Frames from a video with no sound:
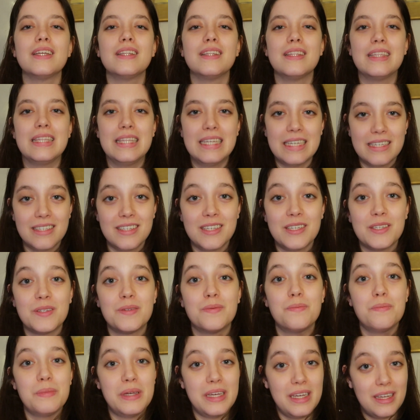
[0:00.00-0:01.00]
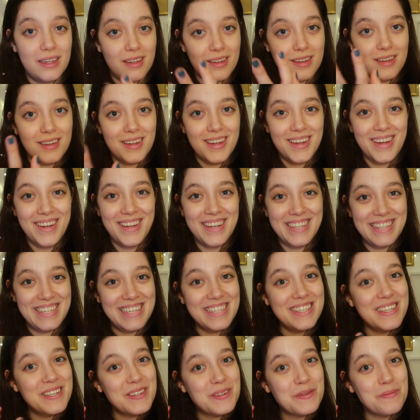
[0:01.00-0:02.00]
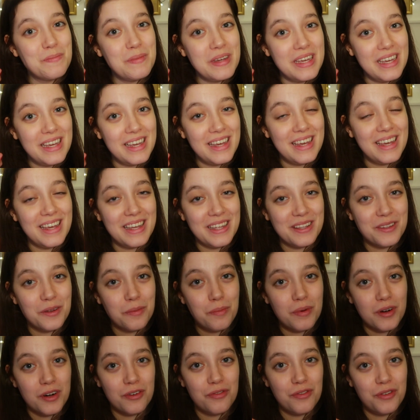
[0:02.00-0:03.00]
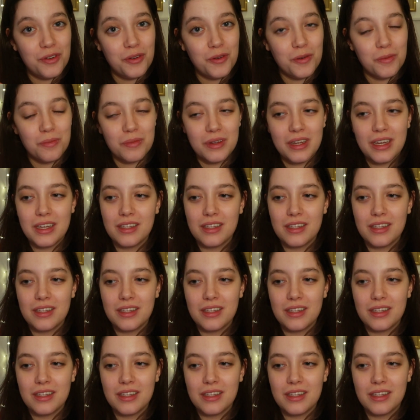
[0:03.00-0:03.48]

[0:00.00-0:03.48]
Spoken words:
this is me. This is me in the perfume.